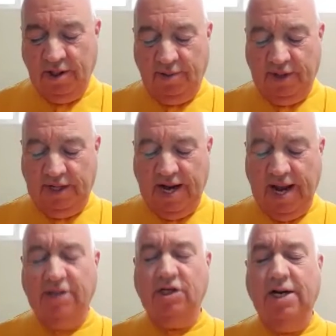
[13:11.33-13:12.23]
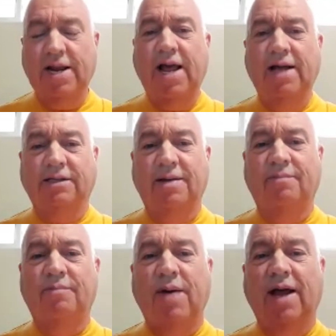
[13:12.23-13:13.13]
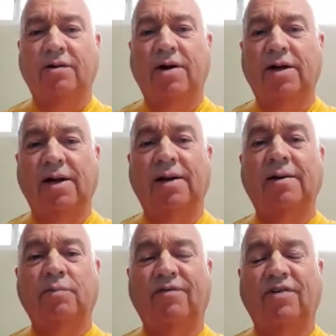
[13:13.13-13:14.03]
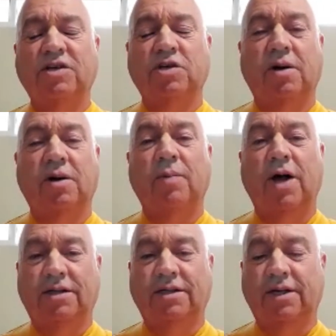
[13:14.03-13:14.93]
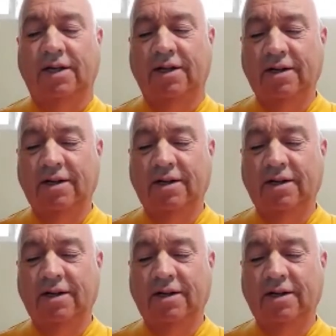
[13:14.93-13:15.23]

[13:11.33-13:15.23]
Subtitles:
but he actually had some background in professional boxing.